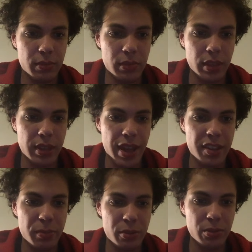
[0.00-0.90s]

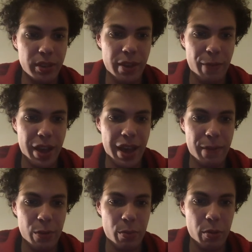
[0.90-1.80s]
yes, but only if I
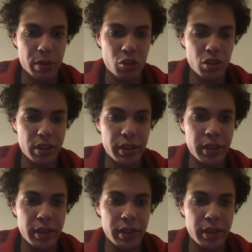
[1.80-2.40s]
have their permission.